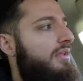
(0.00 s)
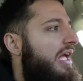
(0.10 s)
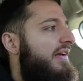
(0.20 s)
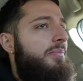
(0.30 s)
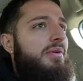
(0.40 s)
I
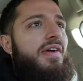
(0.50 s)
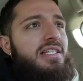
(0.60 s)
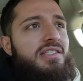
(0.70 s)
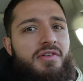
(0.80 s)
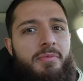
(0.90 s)
haven't been
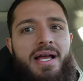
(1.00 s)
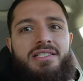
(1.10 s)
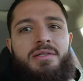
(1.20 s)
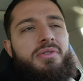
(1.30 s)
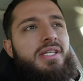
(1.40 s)
fasting for the
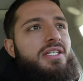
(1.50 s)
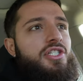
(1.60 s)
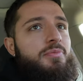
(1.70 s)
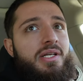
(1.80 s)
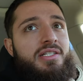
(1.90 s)
past couple days
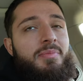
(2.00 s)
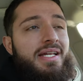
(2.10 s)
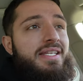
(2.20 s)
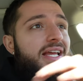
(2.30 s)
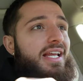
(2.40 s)
just because my
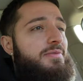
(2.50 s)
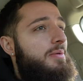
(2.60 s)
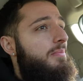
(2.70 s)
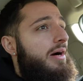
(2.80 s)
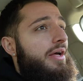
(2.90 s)
neck has
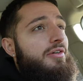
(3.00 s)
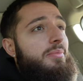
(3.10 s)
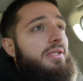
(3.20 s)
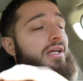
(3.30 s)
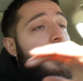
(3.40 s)
been bothering
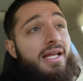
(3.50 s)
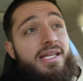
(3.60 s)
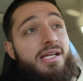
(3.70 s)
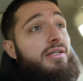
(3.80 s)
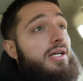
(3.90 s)
me. I
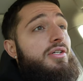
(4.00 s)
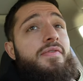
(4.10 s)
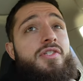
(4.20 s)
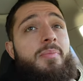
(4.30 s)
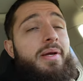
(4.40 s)
couldn't
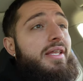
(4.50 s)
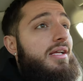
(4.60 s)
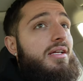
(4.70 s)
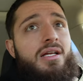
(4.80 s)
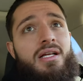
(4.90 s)
even turn my neck.
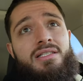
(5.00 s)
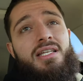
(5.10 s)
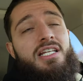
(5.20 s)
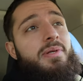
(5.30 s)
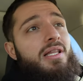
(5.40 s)

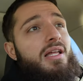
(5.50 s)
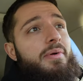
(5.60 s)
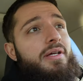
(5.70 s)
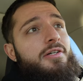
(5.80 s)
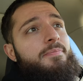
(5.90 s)
Today's been a lot
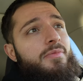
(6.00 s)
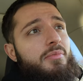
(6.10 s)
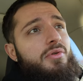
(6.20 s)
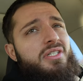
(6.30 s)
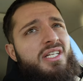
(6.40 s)
better. I've
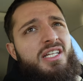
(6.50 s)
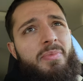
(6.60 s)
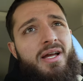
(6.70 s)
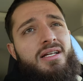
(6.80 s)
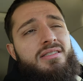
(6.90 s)
been using heat
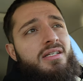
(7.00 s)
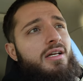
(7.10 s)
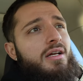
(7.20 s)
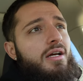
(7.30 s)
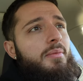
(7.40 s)
pads.
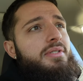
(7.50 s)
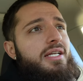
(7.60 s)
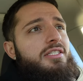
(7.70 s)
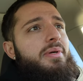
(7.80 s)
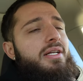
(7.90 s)
I've been
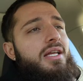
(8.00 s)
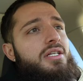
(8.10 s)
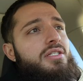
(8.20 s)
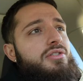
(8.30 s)
taking some medication.